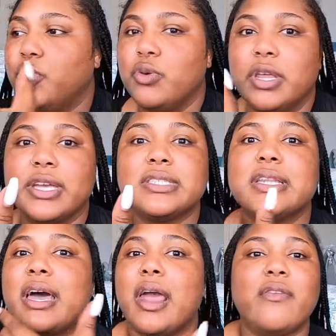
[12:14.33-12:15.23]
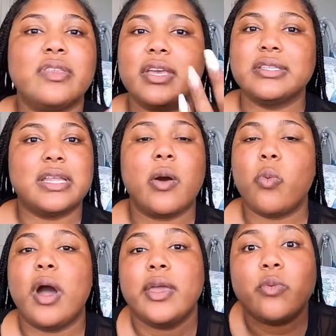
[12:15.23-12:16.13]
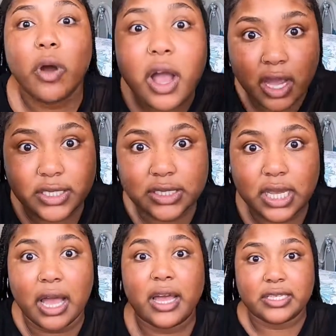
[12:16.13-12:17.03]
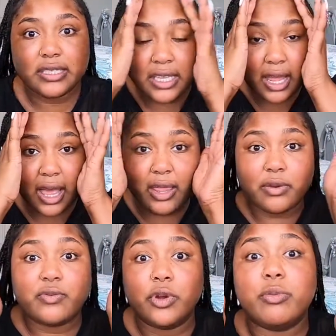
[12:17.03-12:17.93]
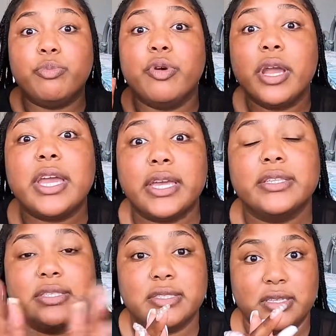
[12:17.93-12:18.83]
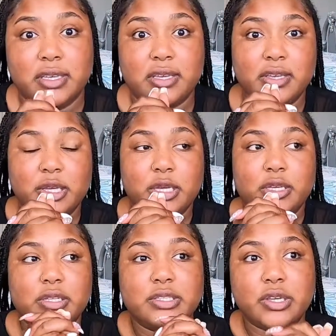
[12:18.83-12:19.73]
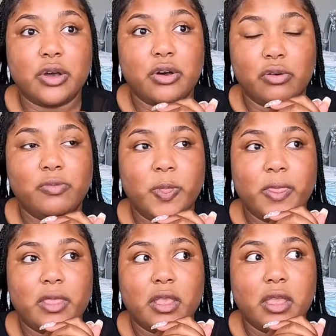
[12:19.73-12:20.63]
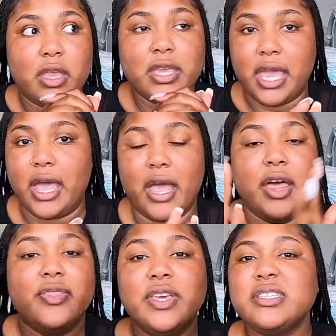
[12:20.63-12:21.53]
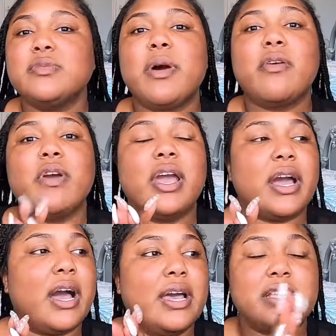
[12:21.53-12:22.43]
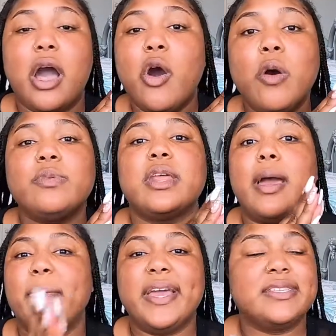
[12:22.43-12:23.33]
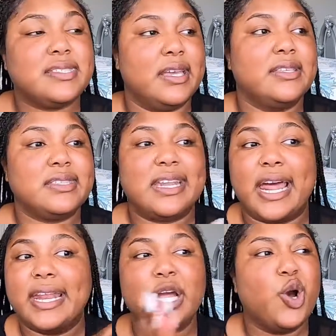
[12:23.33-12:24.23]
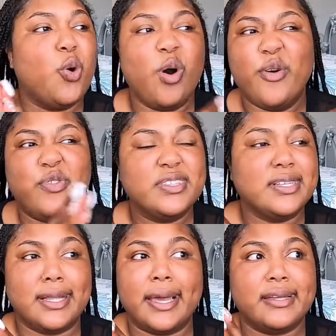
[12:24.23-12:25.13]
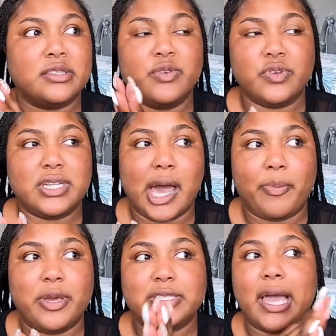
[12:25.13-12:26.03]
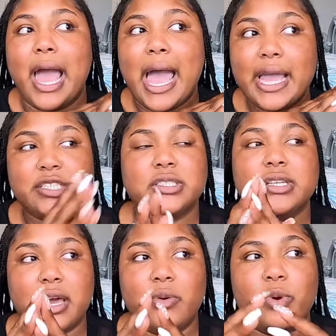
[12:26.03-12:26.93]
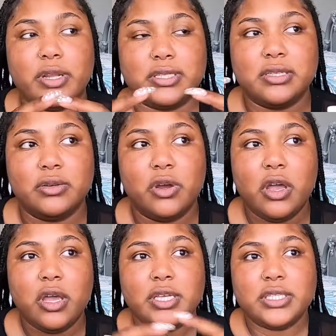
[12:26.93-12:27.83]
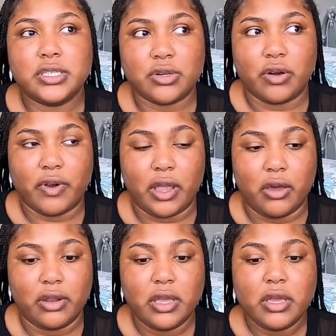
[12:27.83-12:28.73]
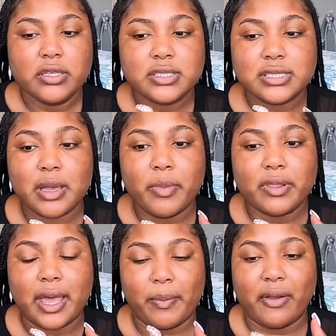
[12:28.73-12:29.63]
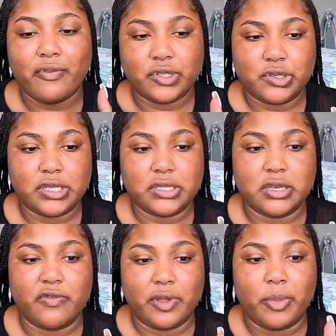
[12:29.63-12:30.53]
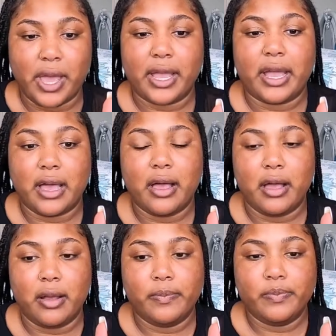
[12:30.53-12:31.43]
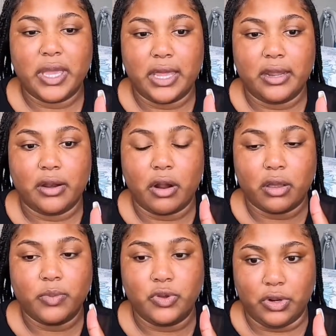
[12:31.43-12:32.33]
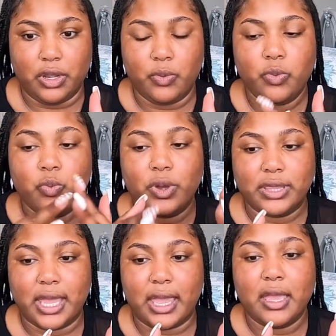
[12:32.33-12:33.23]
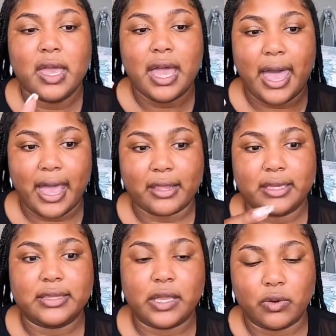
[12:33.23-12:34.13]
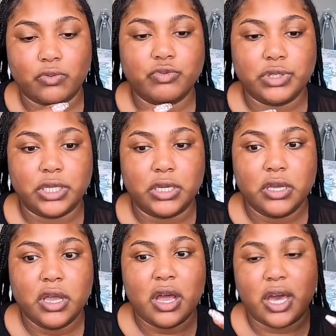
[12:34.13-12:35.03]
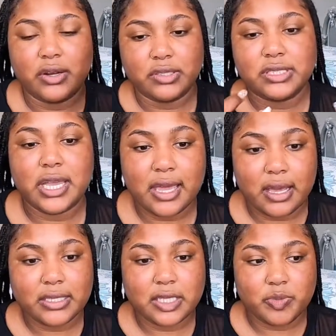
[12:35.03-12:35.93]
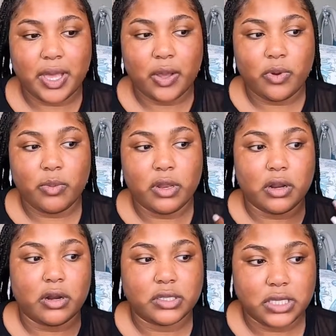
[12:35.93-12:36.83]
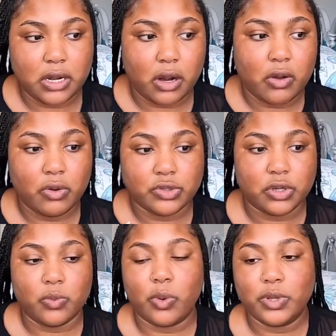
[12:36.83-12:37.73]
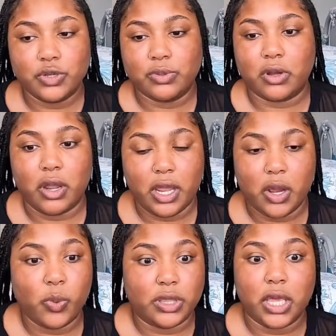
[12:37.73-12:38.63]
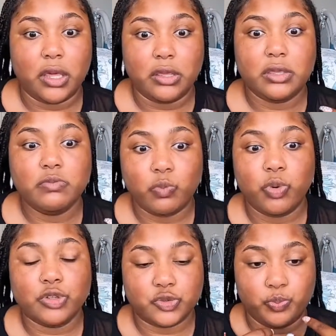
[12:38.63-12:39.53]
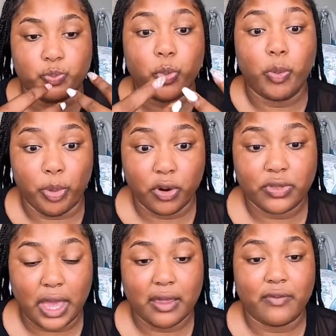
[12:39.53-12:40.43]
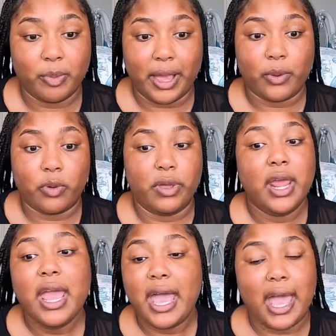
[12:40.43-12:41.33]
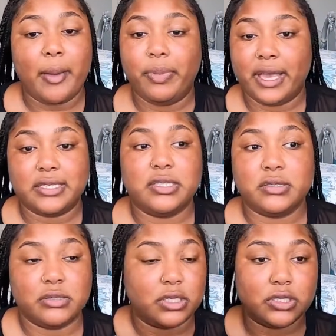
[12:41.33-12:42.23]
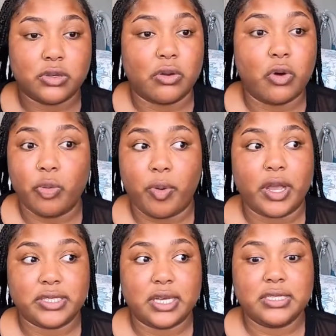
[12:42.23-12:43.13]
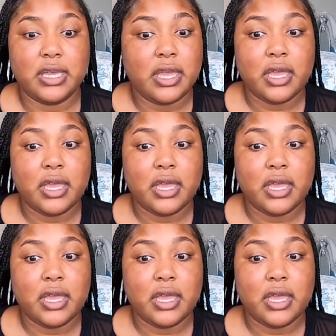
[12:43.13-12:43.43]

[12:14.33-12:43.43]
beauty. It's not everything is not whitewashed, guys. Get it out of your brains. So yeah, this is my rant, guys. I hope that I made sense and I didn't go off into like different topics. I just kind of wanted to center around some of like my frustrations of the black um, men in our community when they act like they don't really understand us as black women and understand our culture and what we do with our hair when they was were birthed out of a black woman, had black sisters, and saw the whole process.